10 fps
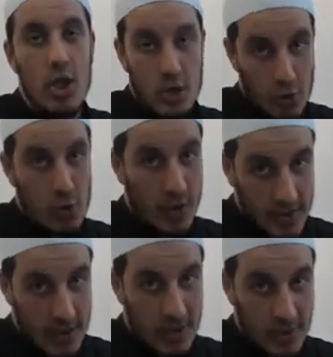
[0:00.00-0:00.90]
So
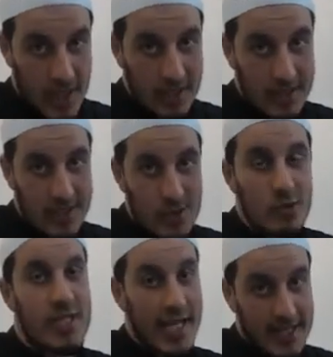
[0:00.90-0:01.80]
23 so
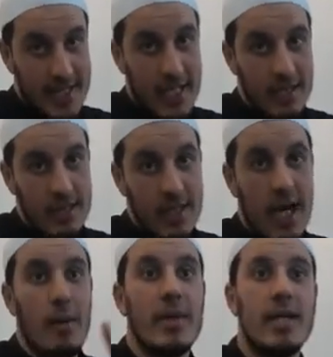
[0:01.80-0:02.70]
take 10,
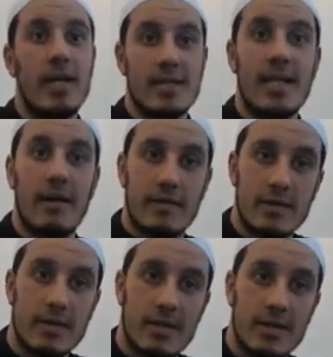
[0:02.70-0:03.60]
how many years
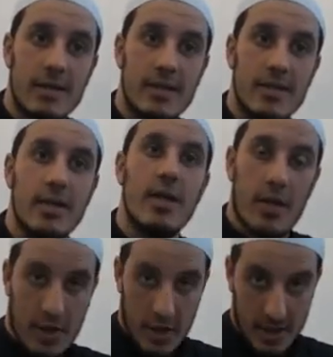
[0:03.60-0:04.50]
left?
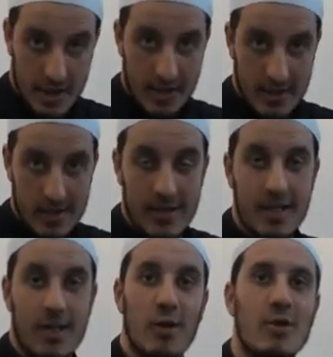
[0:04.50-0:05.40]
13.
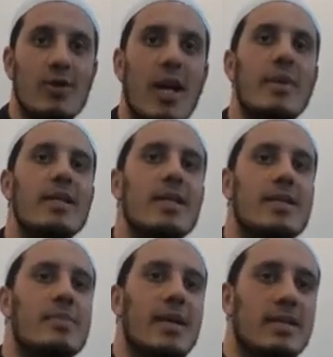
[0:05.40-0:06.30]
Who knows how many years
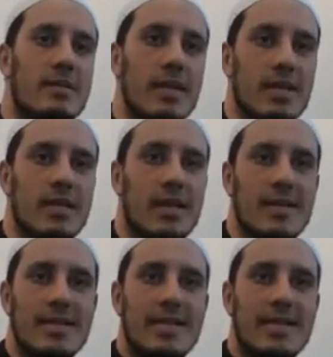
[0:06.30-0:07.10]
he spent in Medina?